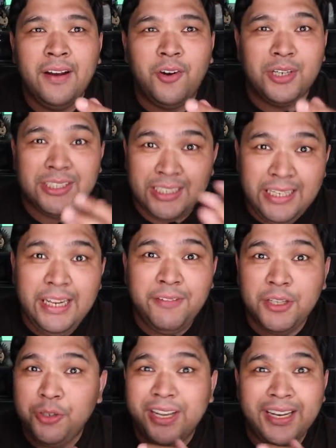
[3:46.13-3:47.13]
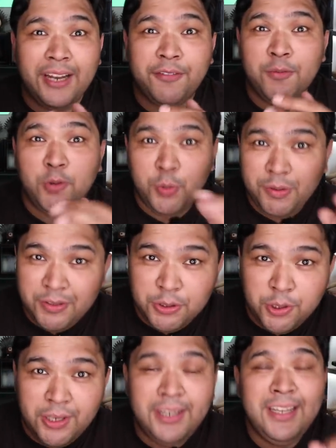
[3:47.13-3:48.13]
or sleeve that you can get from Louis
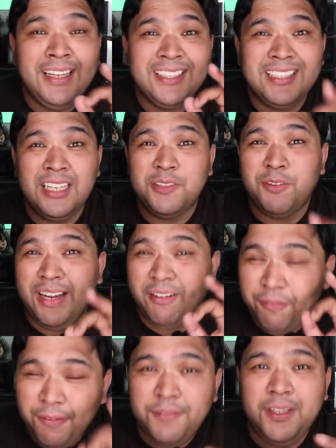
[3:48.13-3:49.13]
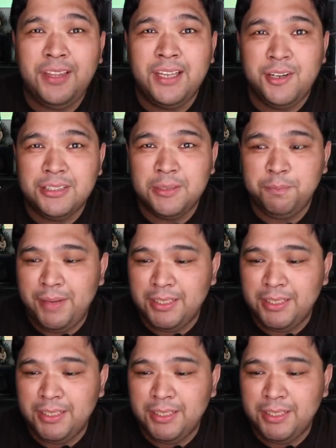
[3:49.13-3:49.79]
Vuitton sells for like 50,000